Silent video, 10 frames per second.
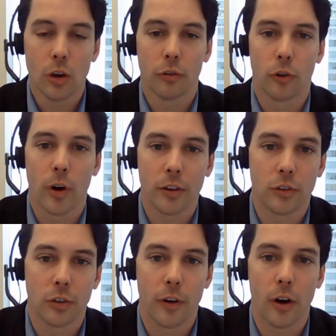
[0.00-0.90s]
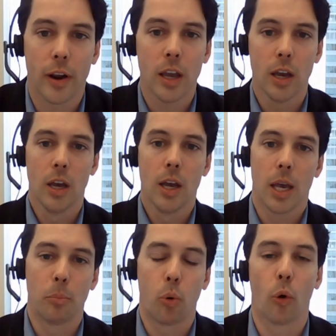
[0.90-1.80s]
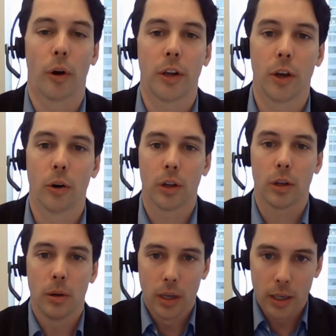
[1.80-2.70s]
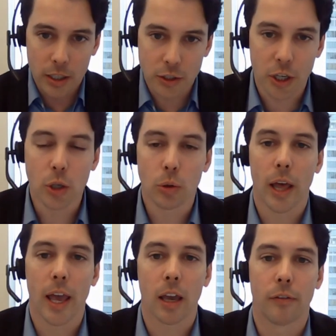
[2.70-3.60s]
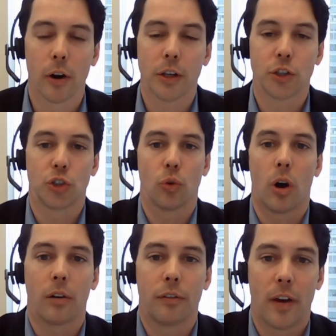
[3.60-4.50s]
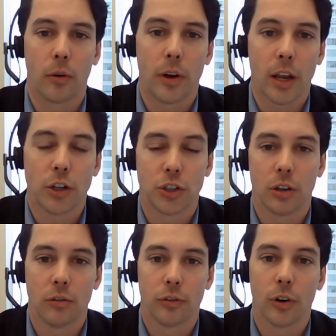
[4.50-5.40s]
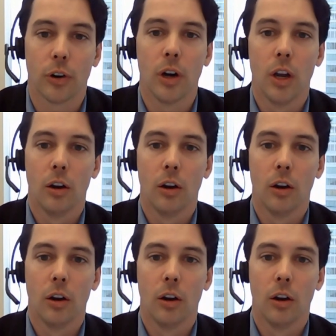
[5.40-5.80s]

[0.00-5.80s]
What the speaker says: for us, it's a very important year to continue laying a very strong foundation for